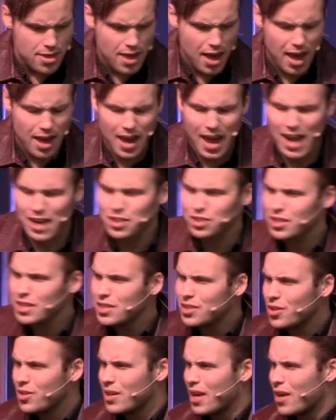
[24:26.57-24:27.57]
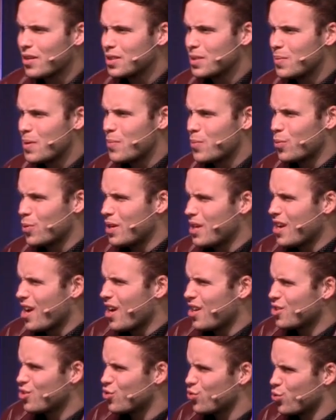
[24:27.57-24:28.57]
that actually turn out to be
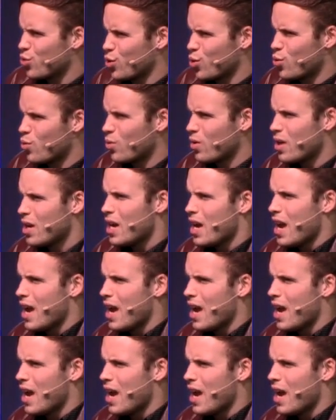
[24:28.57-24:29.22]
pretty untrue